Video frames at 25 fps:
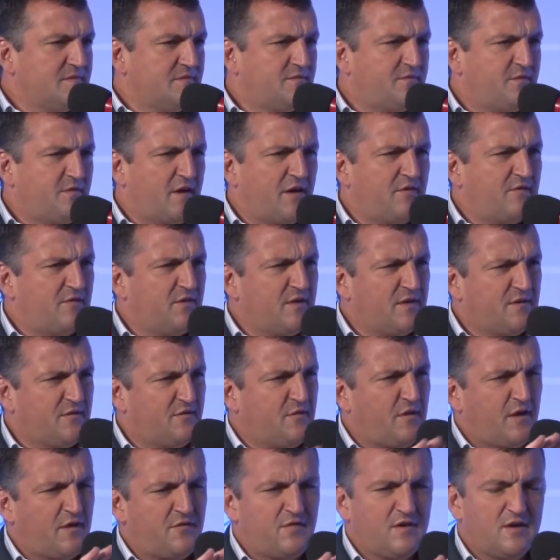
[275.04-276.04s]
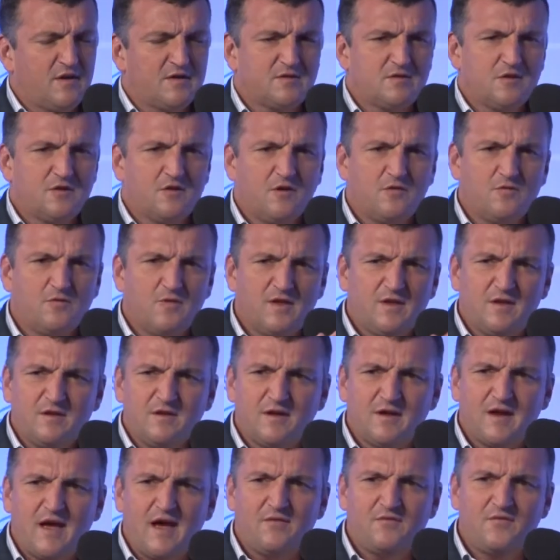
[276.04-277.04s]
5 years ago, we
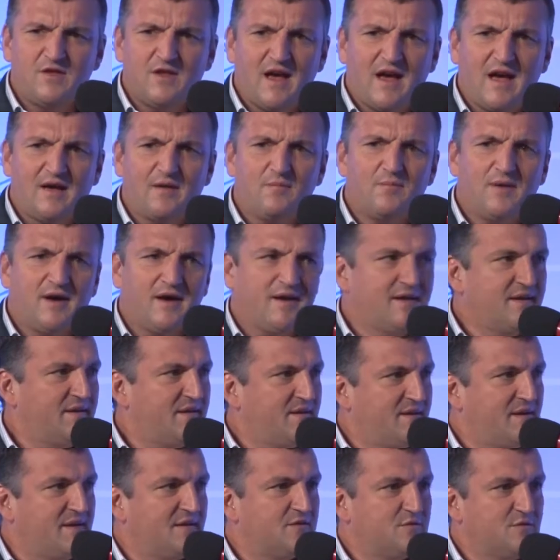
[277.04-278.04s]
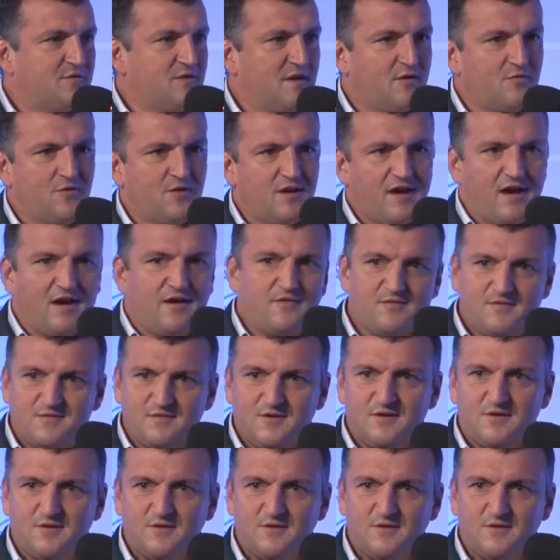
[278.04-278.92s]
didn't have the iPad, and today we have,